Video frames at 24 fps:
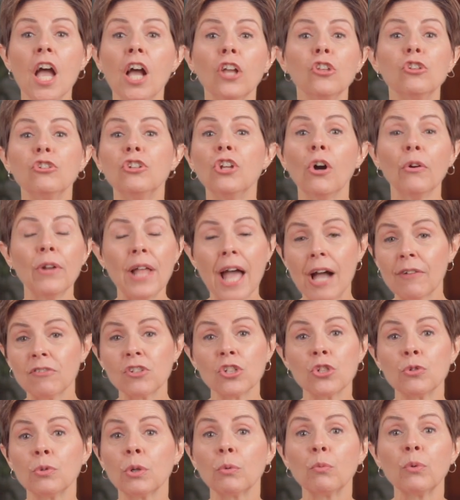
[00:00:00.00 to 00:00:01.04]
You don't have to
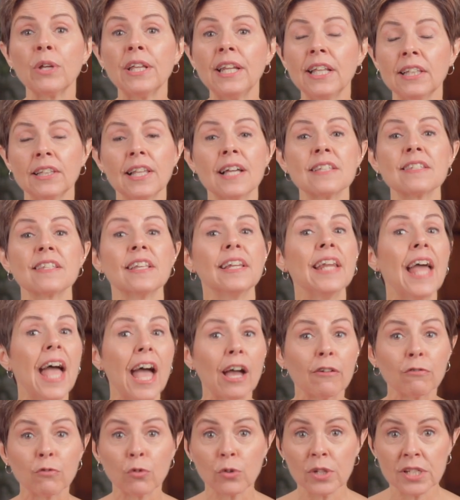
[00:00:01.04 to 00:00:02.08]
do a reading lesson
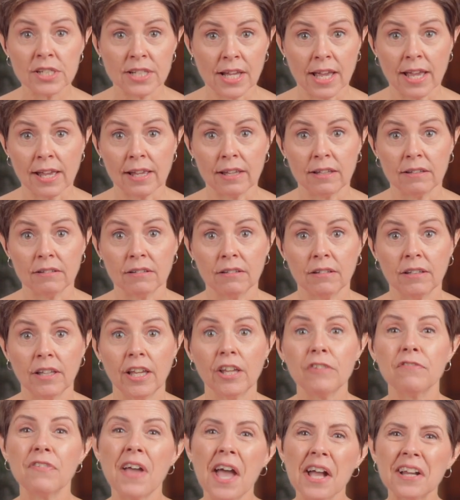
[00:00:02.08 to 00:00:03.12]
every day.
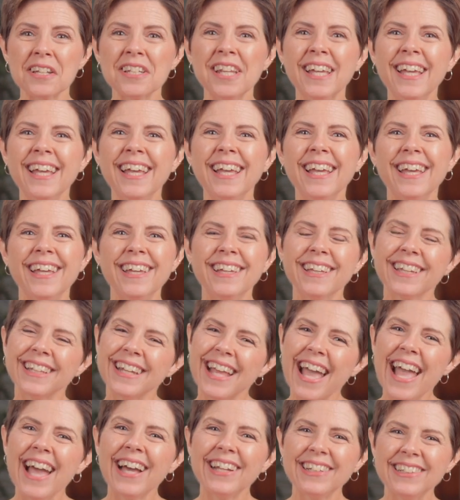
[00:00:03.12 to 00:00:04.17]
In fact, it can
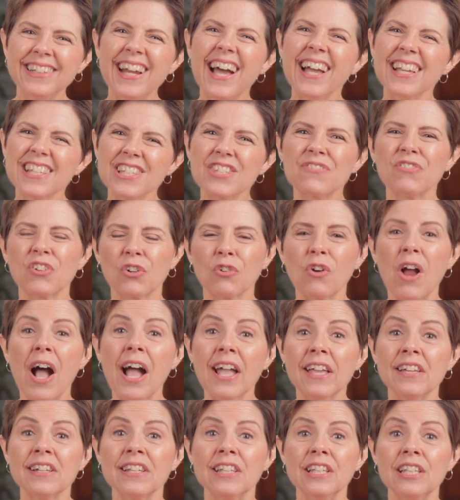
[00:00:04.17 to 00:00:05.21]
add nice
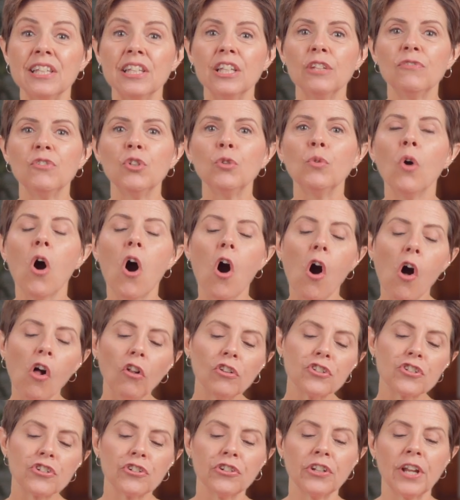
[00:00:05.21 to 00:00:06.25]
variety if you
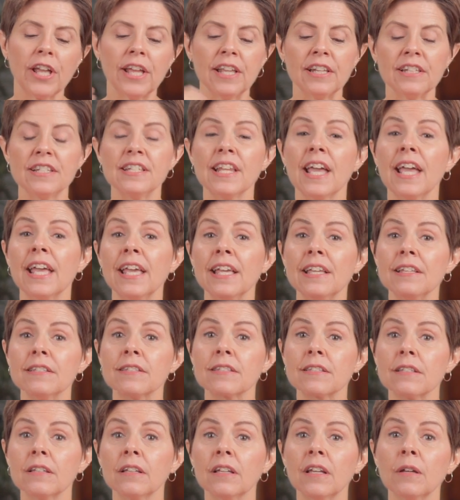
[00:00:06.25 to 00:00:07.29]
alternate
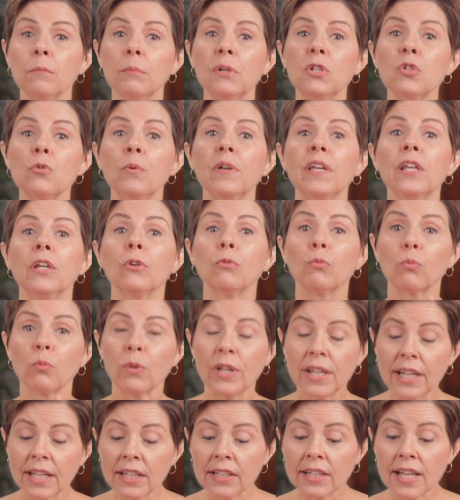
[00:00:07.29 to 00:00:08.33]
days between
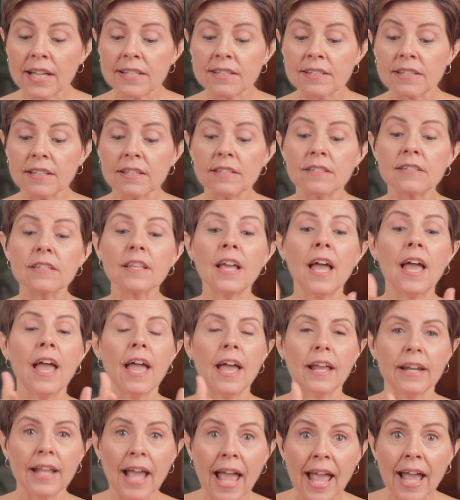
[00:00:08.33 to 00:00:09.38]
reading lessons
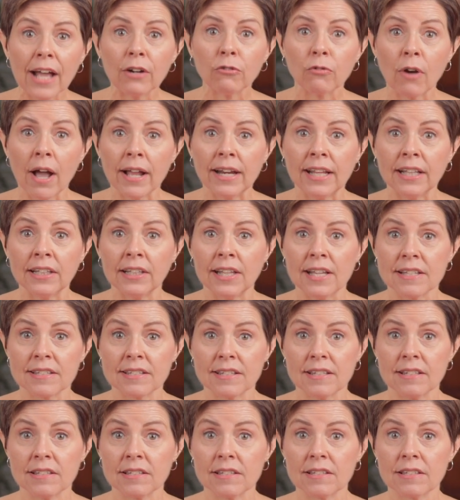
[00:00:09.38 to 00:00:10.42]
and handwriting
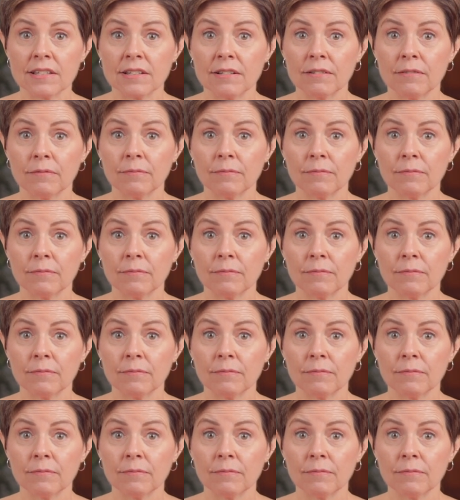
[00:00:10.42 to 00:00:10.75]
lessons.